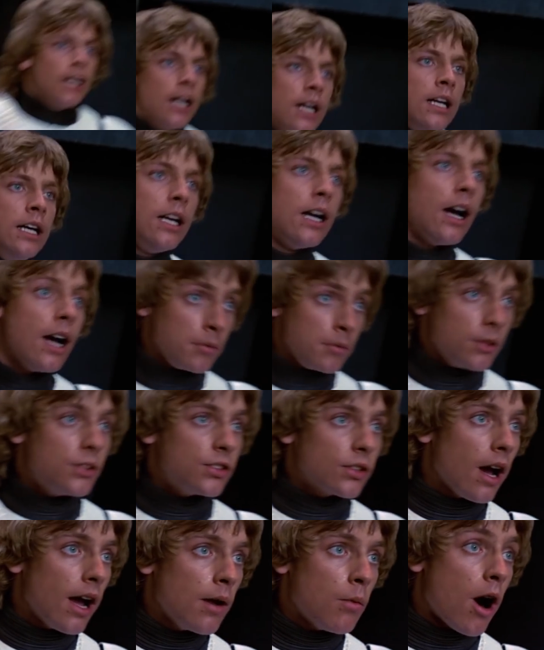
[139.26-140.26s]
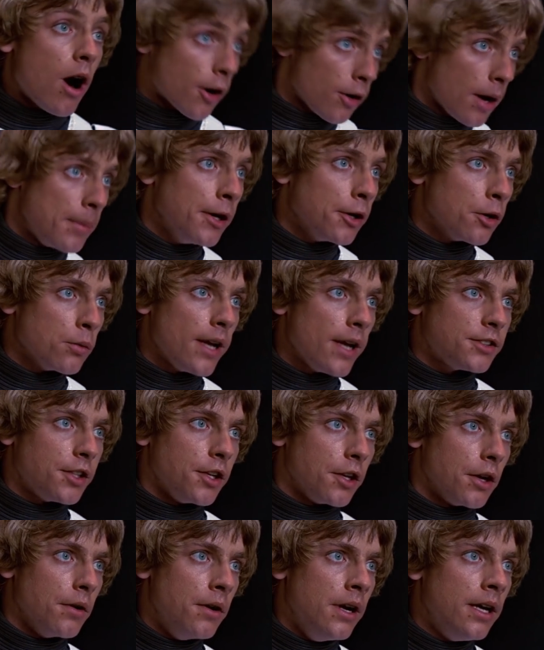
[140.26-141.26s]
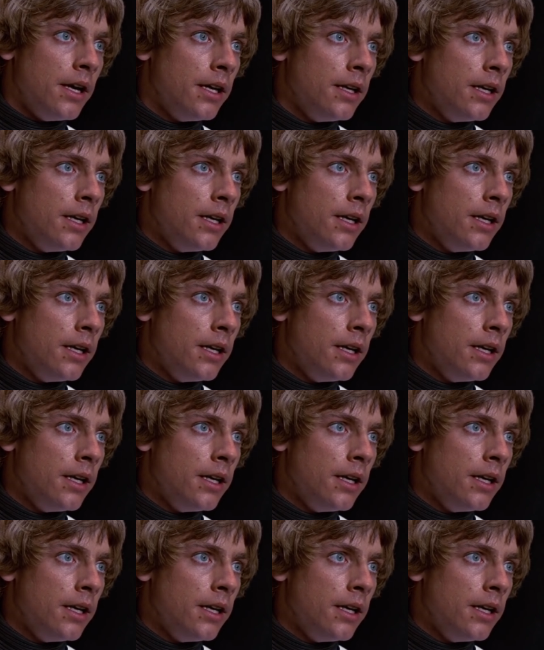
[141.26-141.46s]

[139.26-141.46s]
I'm Luke Skywalker. I'm here to rescue you.